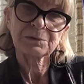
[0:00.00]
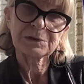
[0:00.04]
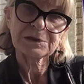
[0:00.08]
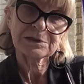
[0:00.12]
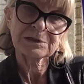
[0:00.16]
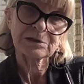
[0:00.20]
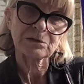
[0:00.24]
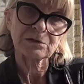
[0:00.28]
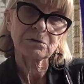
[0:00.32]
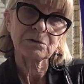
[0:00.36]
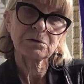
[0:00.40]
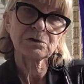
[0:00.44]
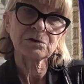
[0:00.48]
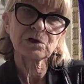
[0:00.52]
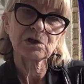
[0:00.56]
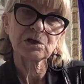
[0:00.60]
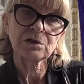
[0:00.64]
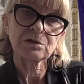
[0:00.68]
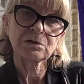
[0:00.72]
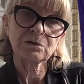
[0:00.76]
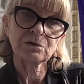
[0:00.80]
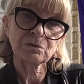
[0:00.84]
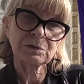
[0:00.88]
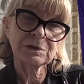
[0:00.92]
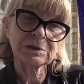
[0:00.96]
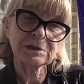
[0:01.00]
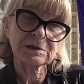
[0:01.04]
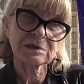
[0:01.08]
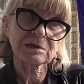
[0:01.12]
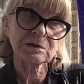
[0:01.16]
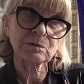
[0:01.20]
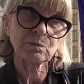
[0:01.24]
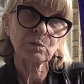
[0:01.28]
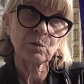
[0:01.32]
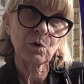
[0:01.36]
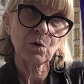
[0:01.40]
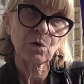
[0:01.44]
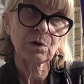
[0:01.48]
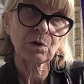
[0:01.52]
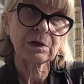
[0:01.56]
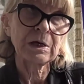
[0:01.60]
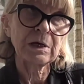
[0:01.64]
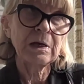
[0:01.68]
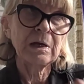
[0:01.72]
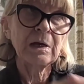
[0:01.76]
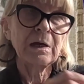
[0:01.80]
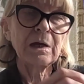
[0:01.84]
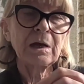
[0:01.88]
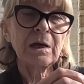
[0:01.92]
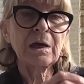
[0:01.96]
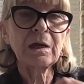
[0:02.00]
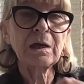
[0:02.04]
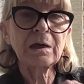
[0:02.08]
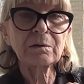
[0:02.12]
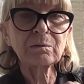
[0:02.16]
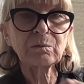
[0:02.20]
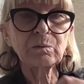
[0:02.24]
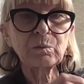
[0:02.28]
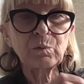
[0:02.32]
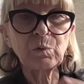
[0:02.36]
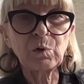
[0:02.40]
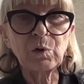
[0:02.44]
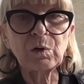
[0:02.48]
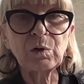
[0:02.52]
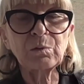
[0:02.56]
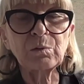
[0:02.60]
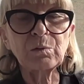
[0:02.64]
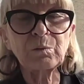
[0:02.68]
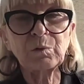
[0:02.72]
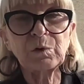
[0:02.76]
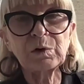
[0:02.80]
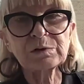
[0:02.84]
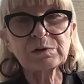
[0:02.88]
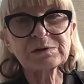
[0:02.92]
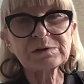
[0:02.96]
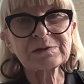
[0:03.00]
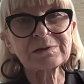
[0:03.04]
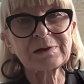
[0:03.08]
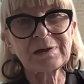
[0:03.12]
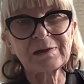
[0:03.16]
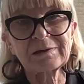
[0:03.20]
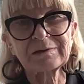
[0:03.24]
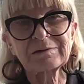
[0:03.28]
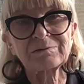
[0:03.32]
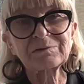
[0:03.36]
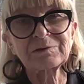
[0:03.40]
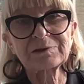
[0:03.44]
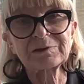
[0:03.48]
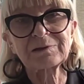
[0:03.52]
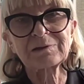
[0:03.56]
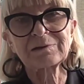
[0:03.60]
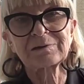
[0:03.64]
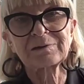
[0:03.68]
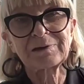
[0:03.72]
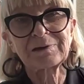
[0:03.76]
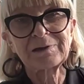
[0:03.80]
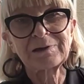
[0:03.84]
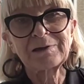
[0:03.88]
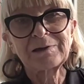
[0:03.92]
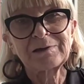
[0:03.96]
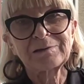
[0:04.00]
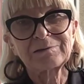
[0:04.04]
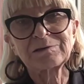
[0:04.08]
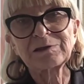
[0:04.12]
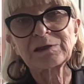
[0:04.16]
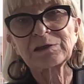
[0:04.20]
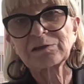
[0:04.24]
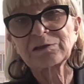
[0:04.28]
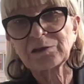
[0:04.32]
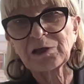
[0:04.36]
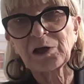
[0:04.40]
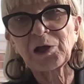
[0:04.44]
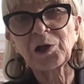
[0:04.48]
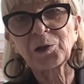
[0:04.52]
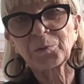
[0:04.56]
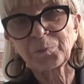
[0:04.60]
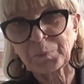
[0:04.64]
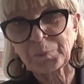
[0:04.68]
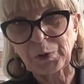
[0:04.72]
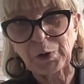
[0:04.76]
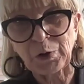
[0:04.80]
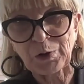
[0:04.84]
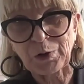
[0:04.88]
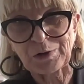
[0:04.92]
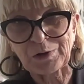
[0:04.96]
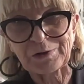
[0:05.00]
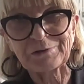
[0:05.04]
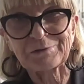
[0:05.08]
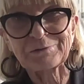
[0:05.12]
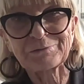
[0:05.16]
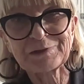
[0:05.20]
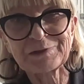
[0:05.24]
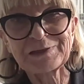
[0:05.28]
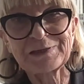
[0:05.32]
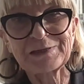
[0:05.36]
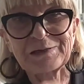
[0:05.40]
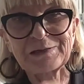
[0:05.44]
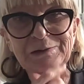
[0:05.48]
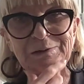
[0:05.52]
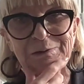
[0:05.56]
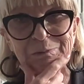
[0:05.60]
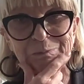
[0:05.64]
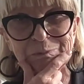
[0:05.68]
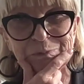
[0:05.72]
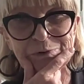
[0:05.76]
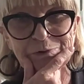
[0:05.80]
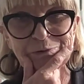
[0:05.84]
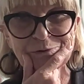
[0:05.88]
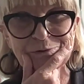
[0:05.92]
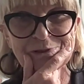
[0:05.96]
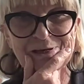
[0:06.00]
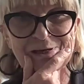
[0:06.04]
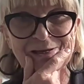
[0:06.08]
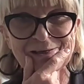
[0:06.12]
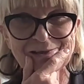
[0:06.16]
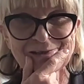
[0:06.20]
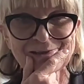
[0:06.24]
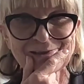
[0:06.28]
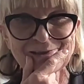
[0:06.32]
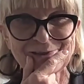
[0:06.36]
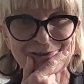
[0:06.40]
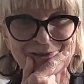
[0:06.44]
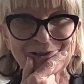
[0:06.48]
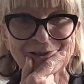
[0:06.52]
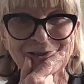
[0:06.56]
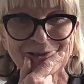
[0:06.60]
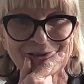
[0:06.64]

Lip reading: research and doing this work, and what was kind of the dull part of the process?